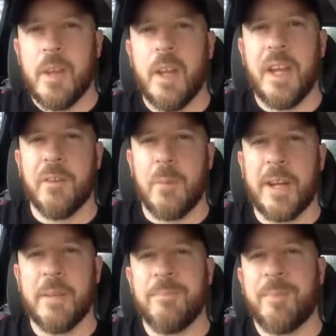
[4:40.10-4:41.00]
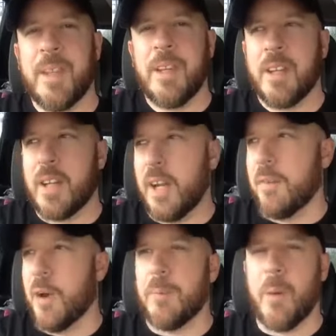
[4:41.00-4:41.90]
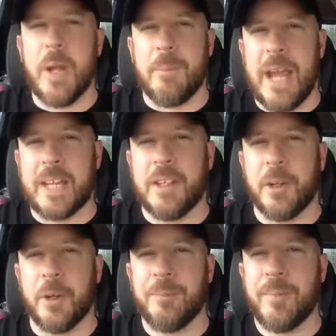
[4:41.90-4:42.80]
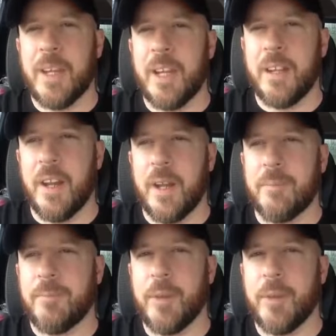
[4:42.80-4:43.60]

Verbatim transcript: Hey everybody, kind of on my way back here and uh,